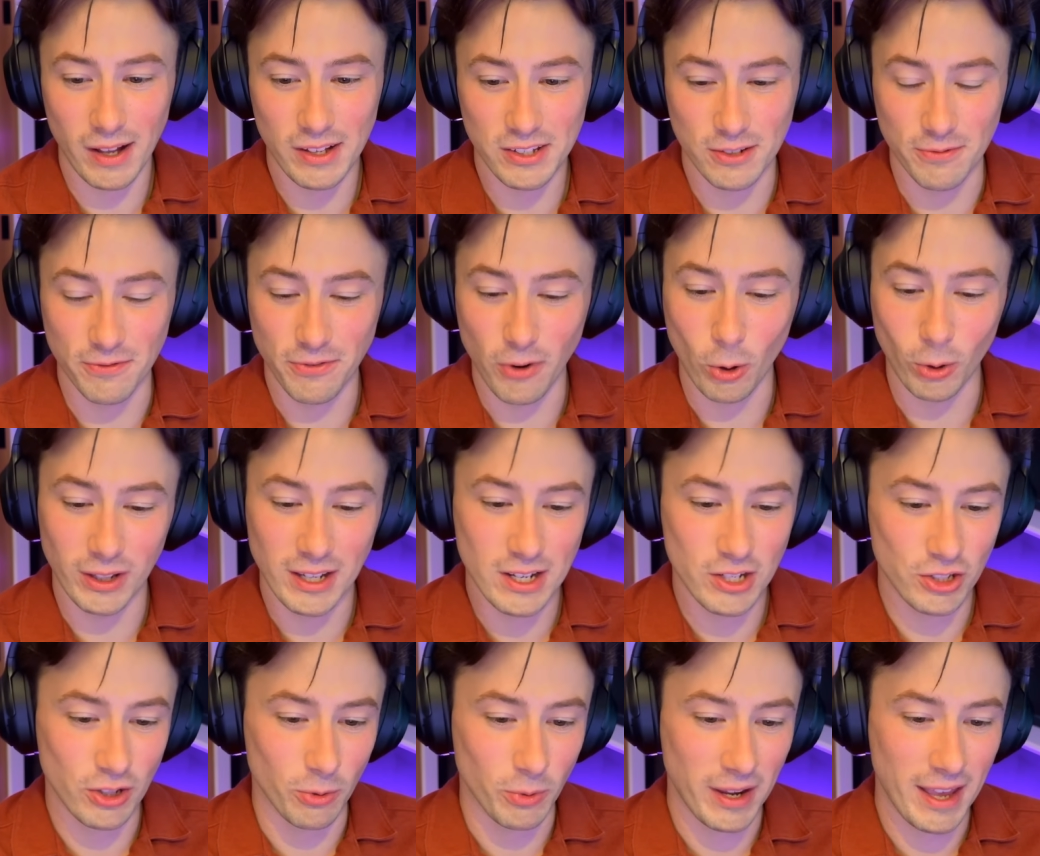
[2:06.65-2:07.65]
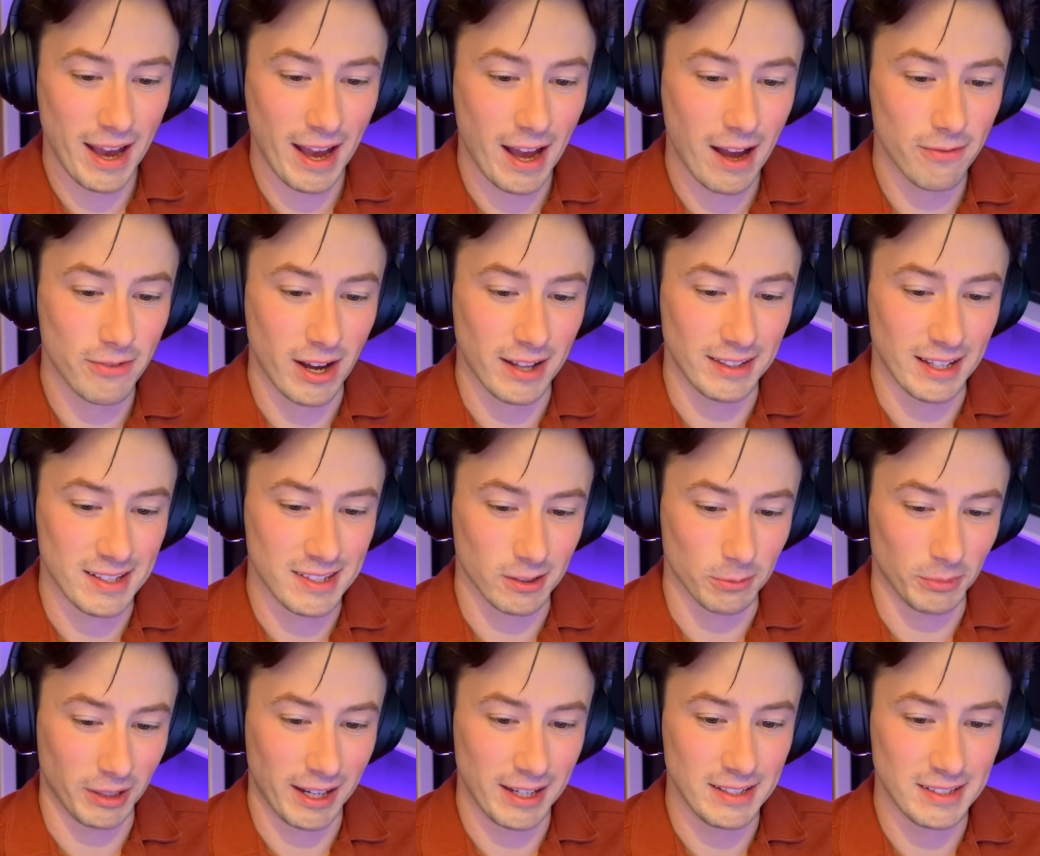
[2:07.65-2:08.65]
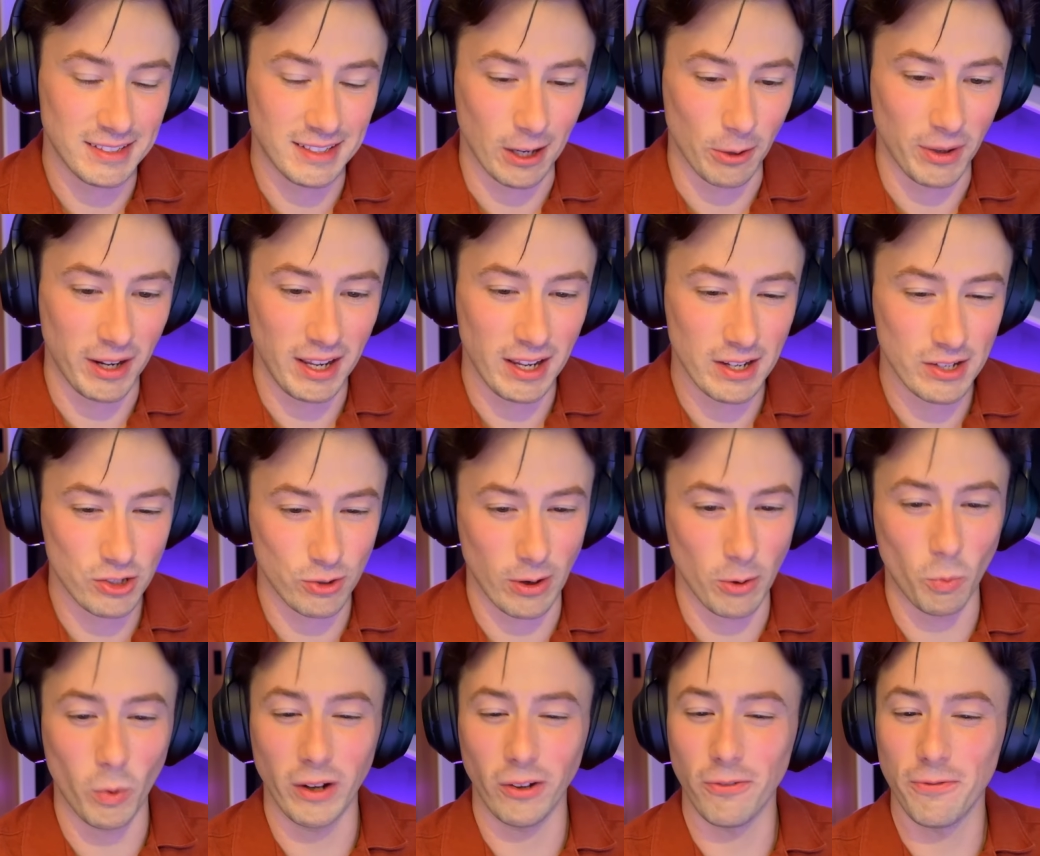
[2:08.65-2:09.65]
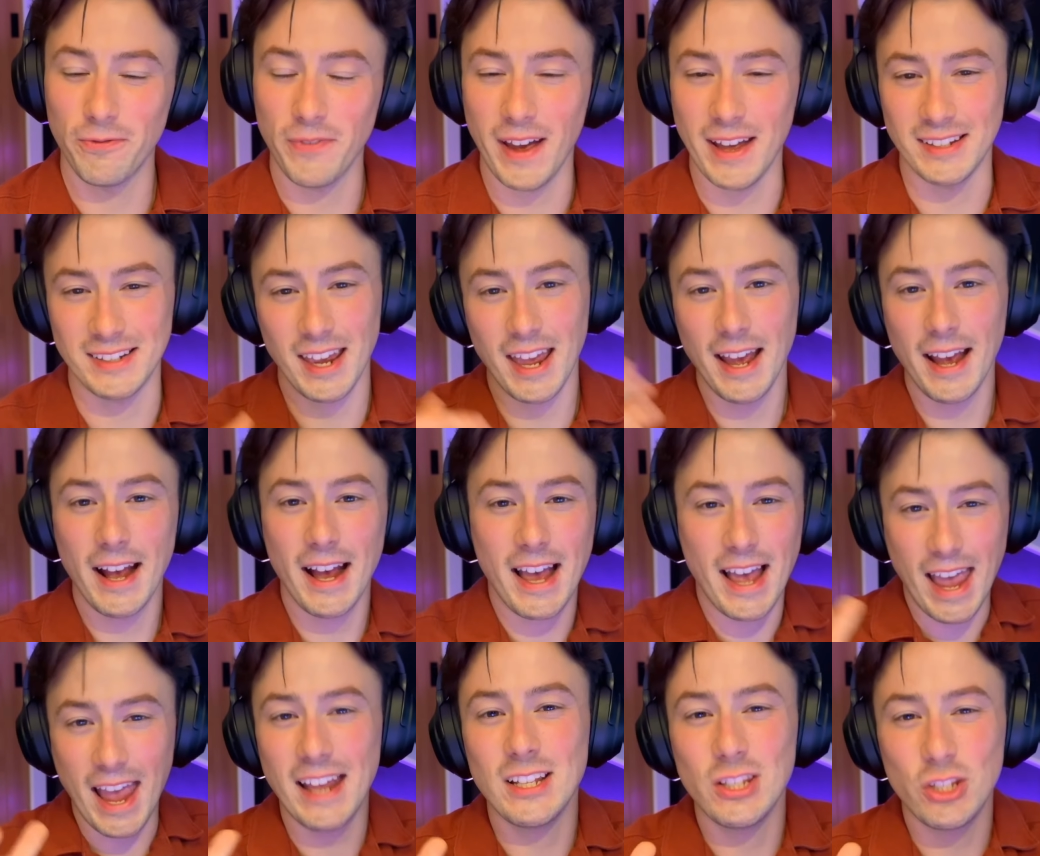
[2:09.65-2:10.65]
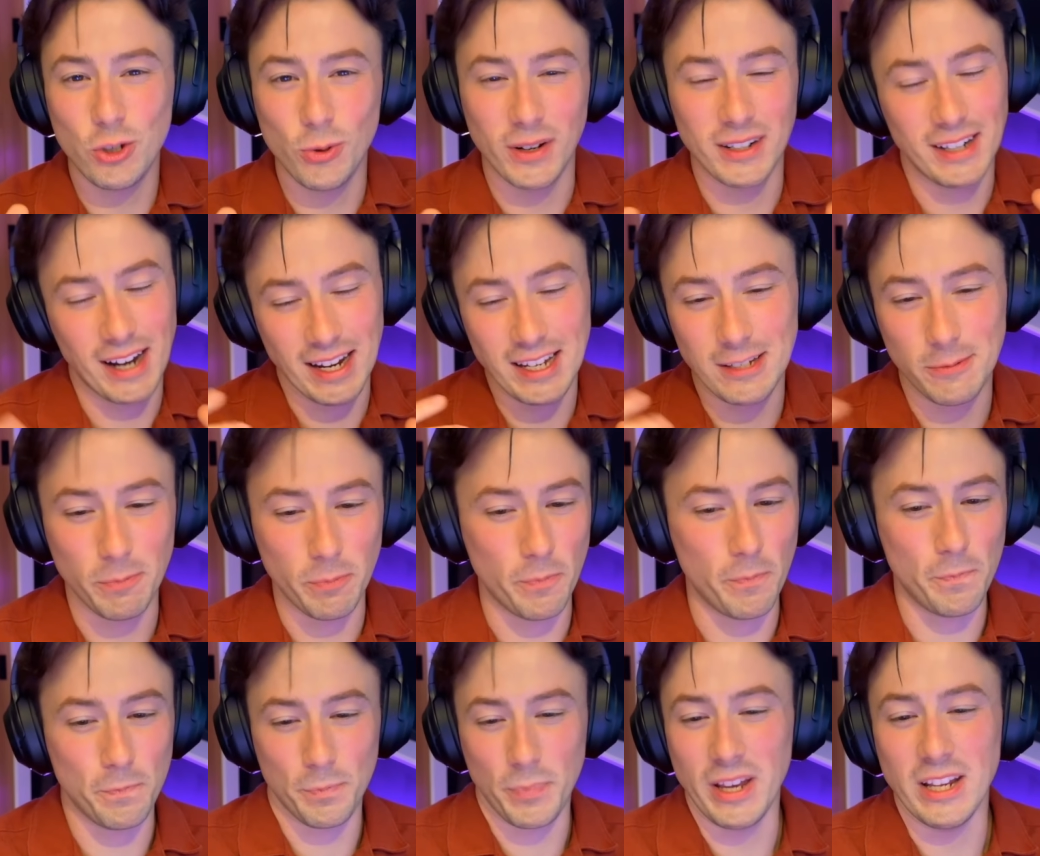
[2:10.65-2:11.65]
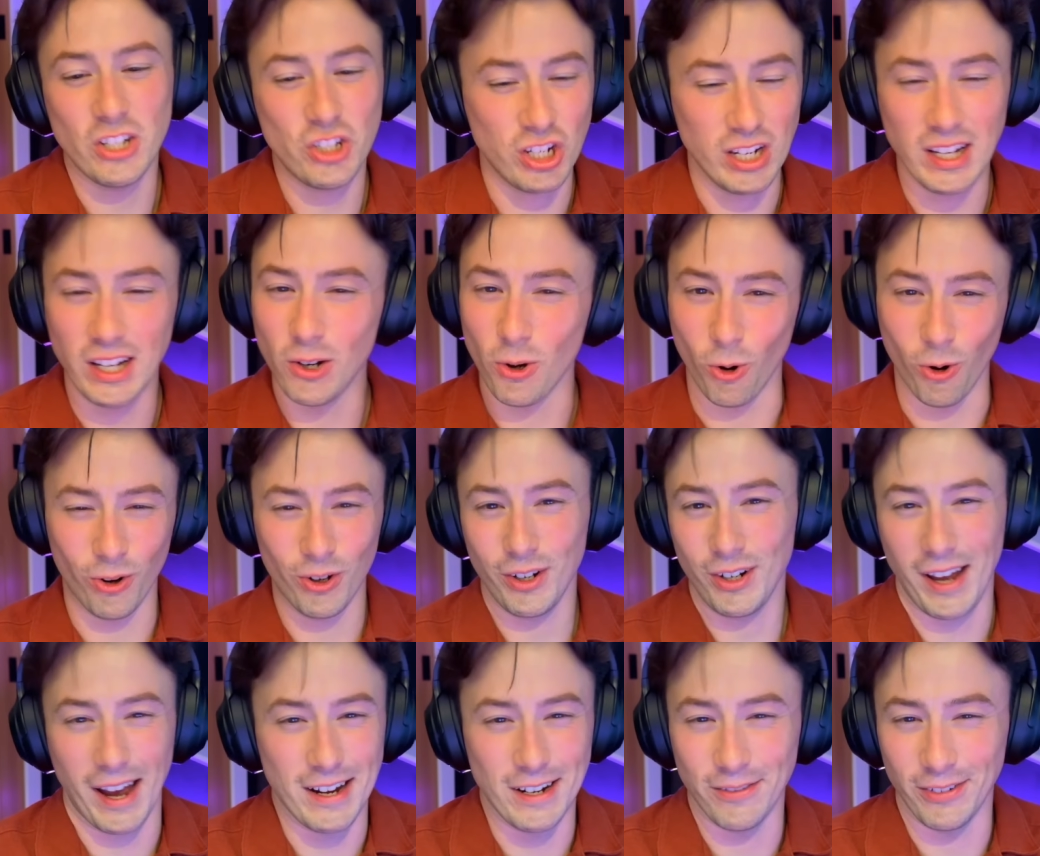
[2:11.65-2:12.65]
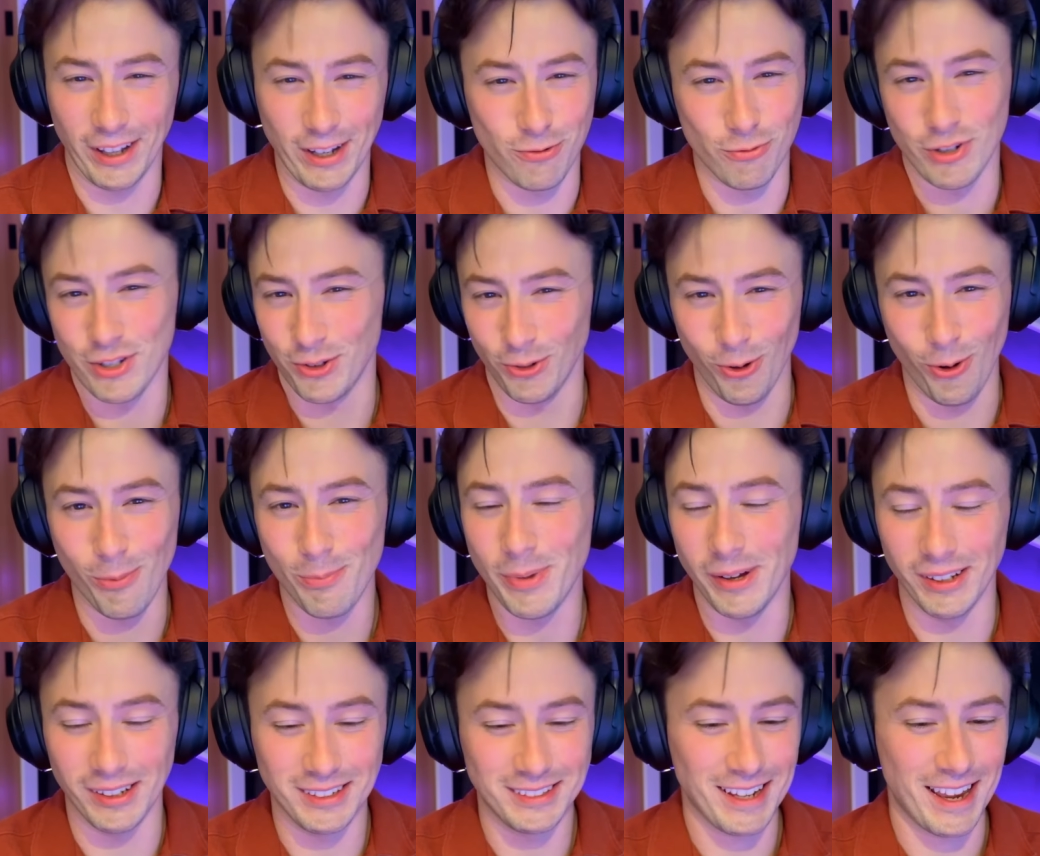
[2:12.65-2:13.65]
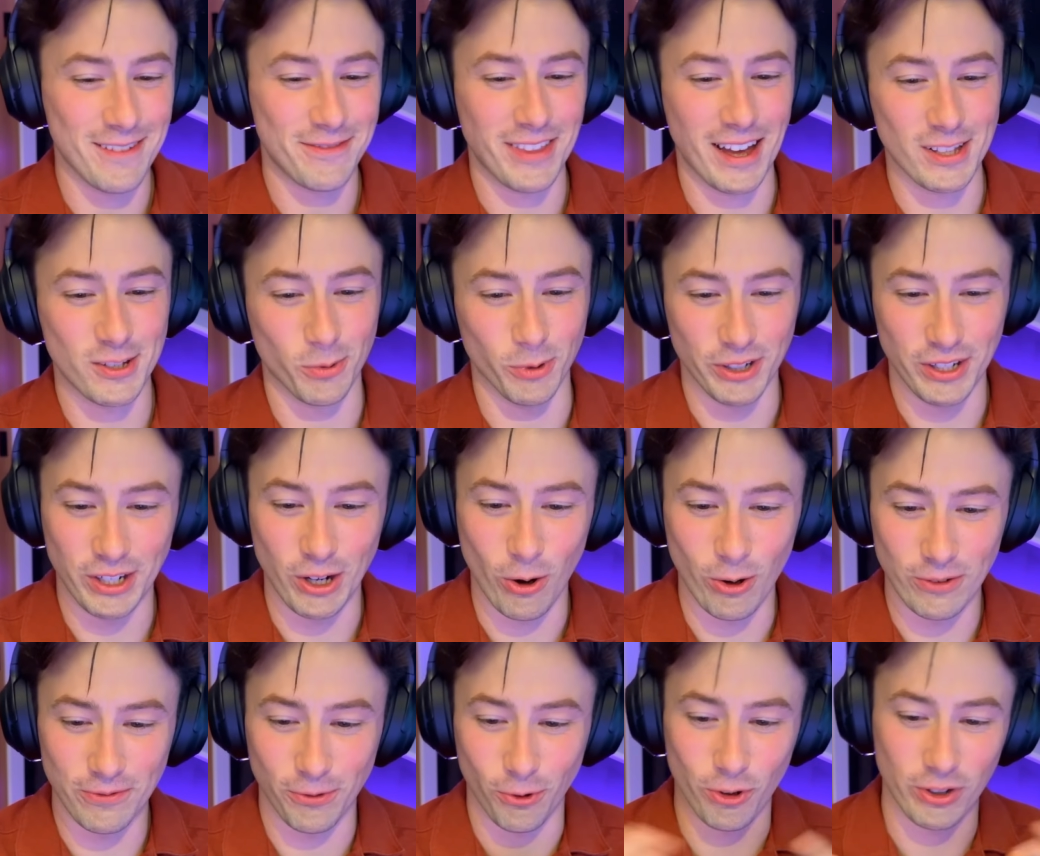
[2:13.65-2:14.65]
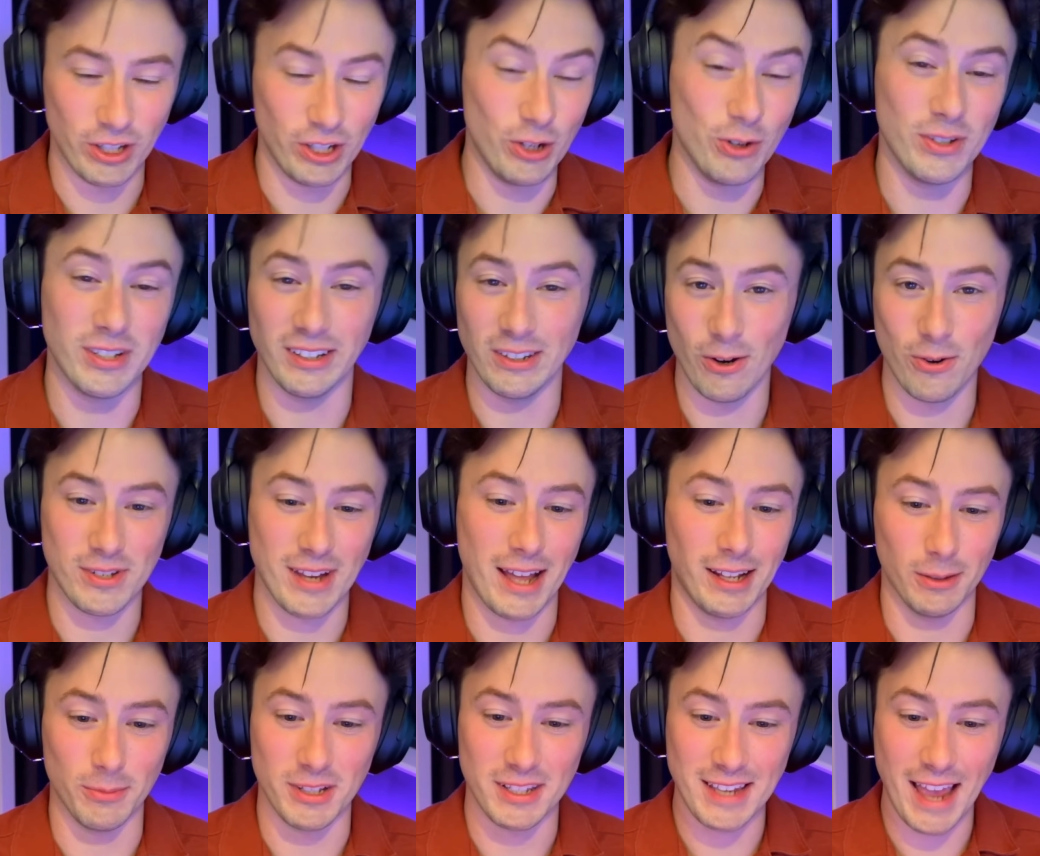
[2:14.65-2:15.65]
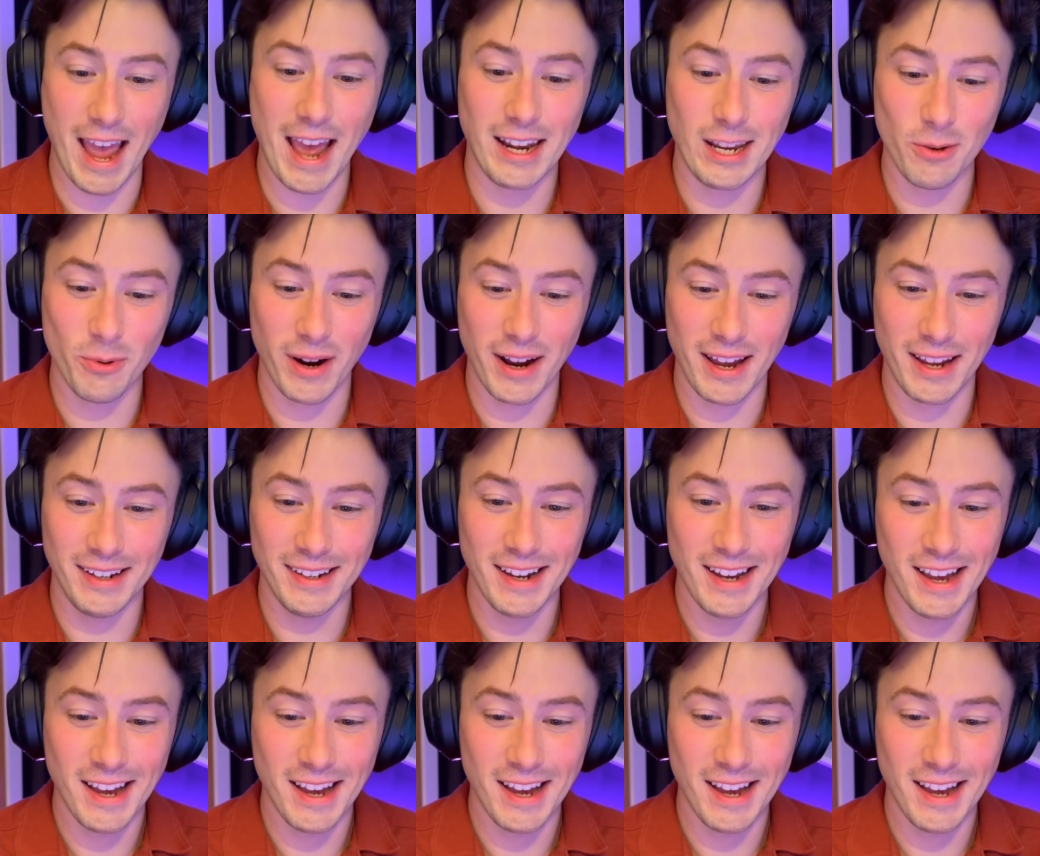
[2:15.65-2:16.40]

Some foliage that we have, and then some lights down here. So it will fit into a nice beachy kind of like resort build if that's what you're going for and you're using those elements anyway.